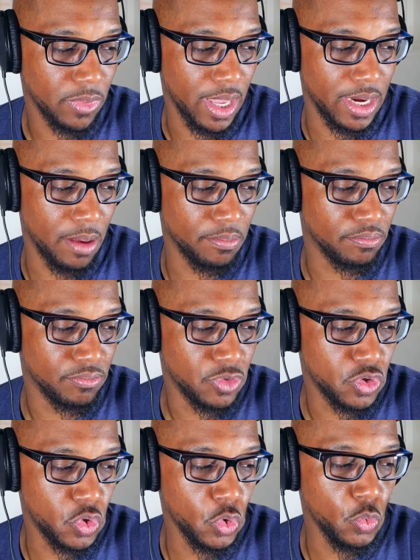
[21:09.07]
and I'm
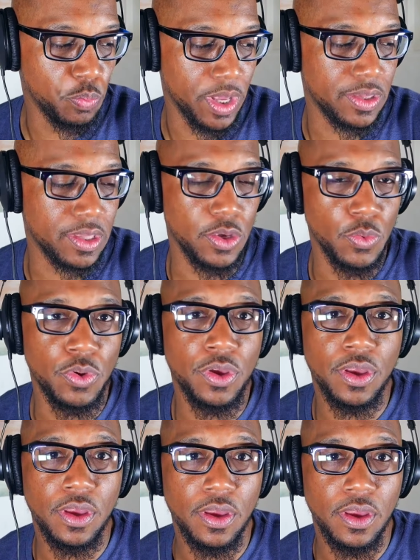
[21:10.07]
too busy
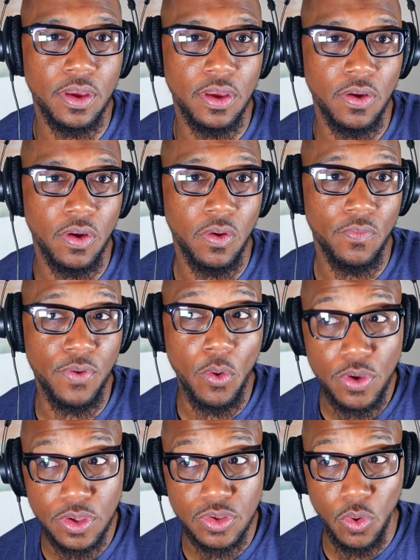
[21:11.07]

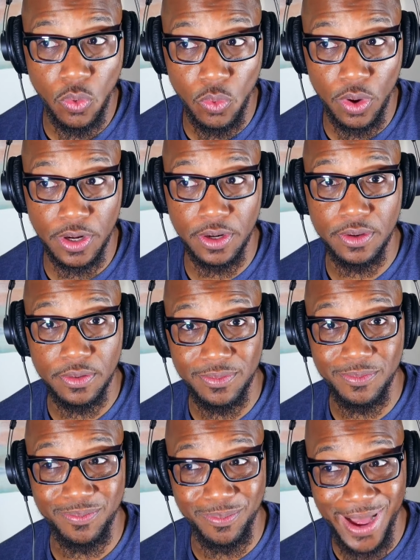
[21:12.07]
focused on
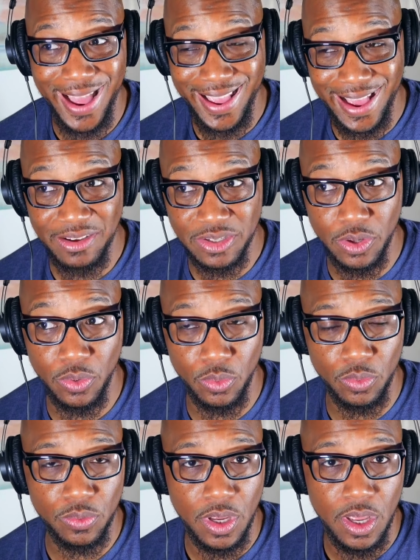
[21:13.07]
my
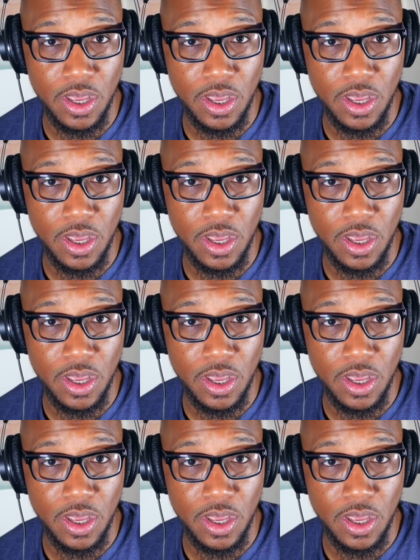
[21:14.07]
household